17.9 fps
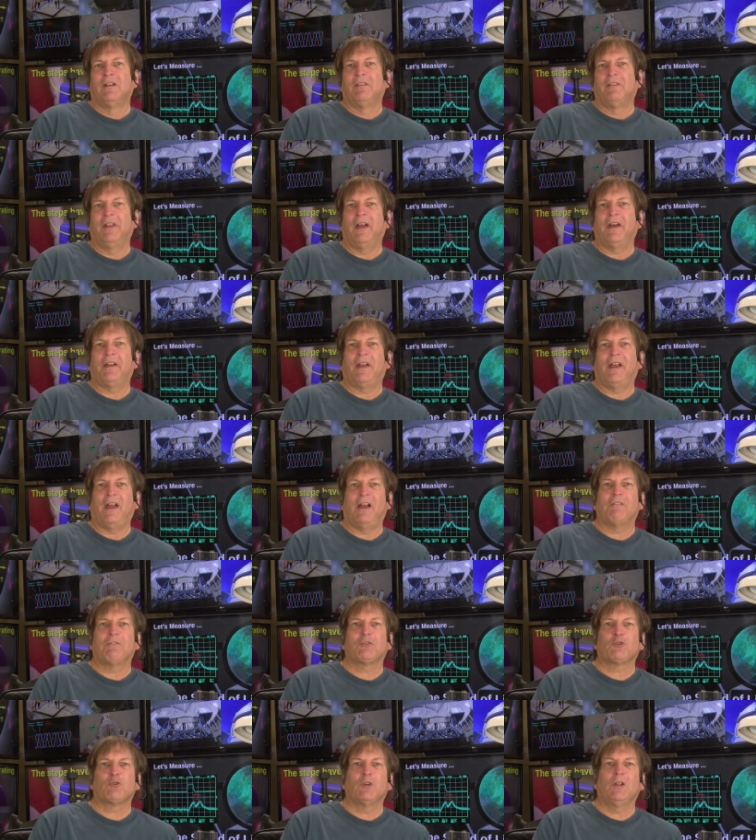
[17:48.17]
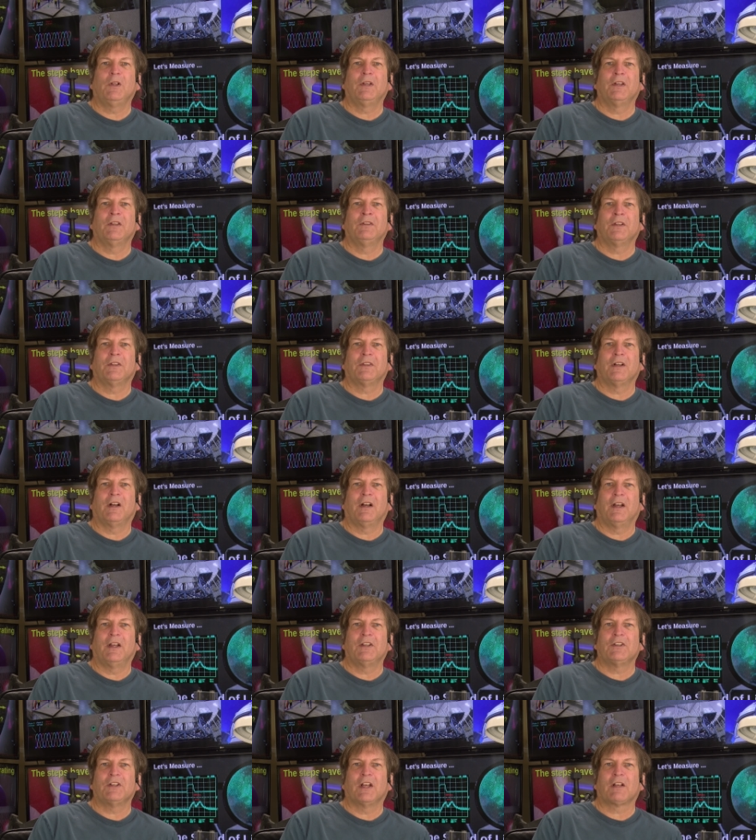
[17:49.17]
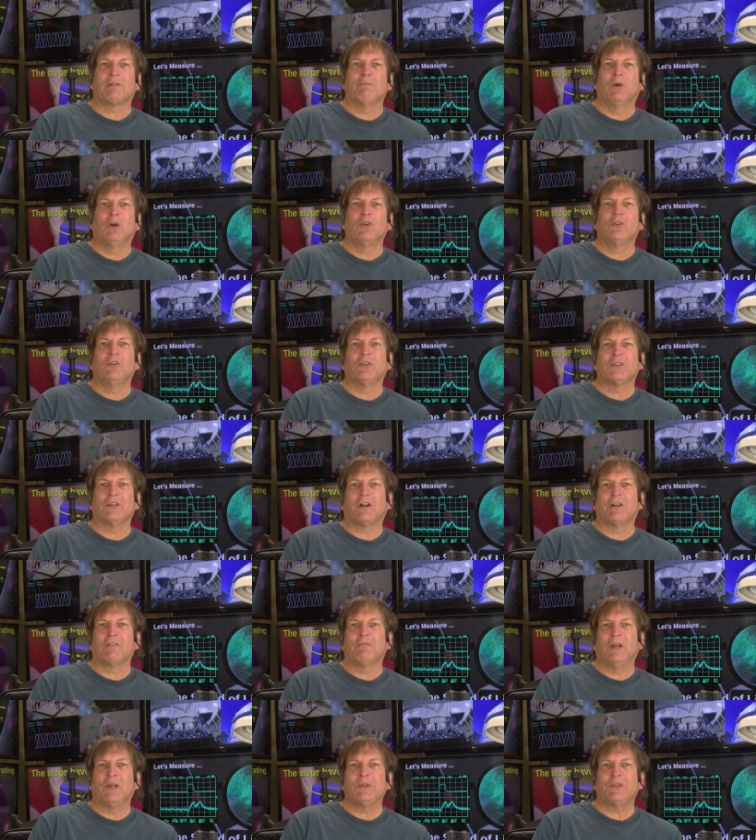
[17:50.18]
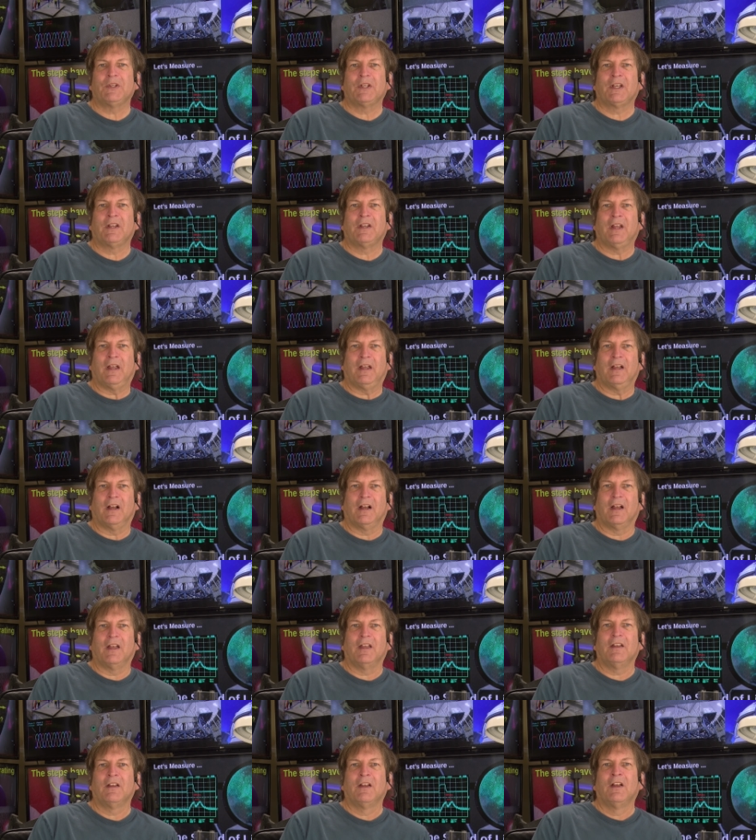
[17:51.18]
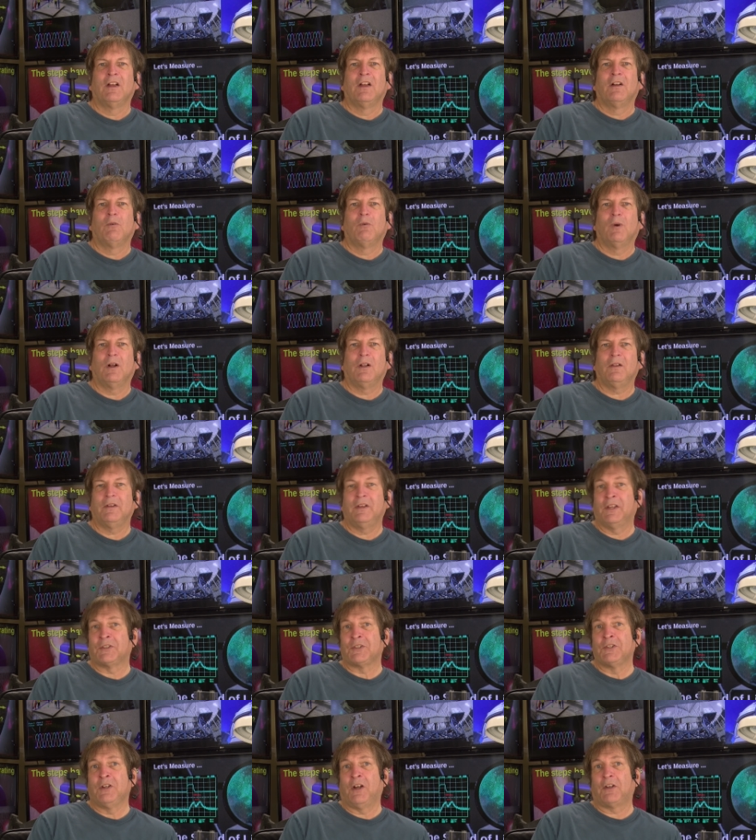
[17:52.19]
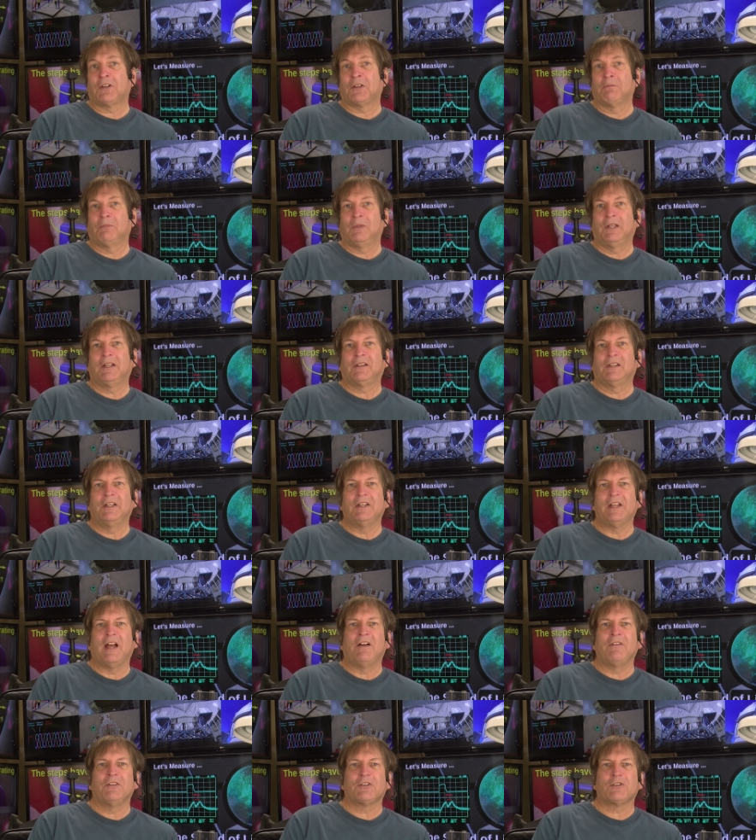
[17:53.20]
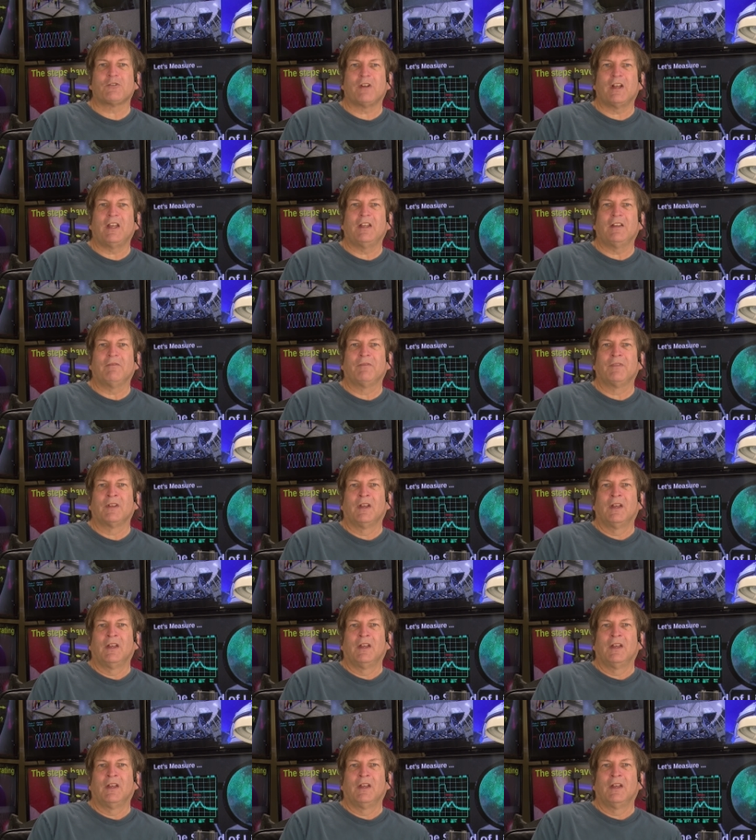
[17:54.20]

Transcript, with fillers: That $500 billion that the high-tech moguls are investing in AI, well, it's not completely down the drain.